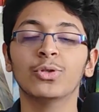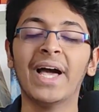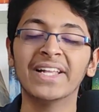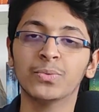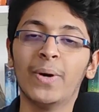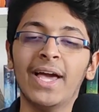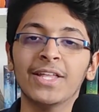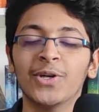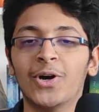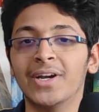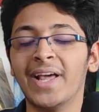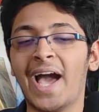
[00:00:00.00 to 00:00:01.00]
So that's why I
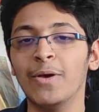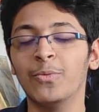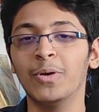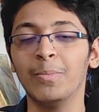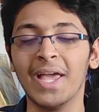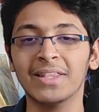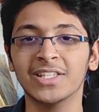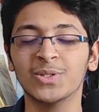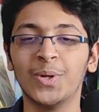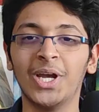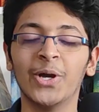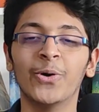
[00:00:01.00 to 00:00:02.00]
thought I would make this
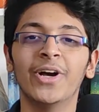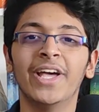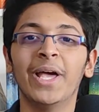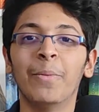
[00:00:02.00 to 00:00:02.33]
video.